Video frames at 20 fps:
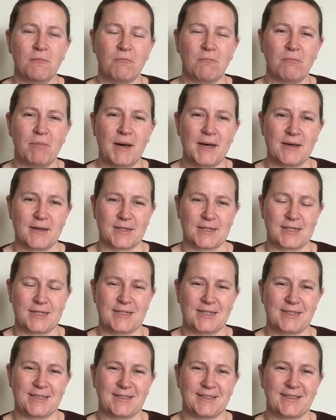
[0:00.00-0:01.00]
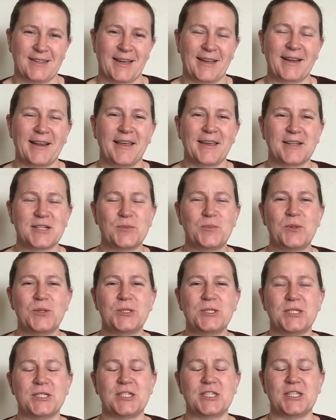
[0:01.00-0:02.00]
But I'd like to
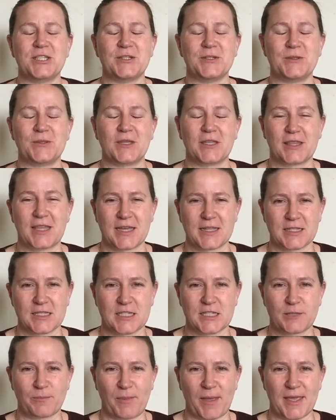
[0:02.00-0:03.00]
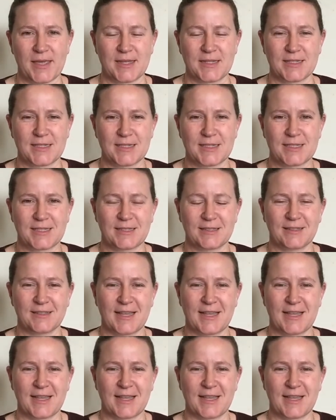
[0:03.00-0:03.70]
put it to you that that space,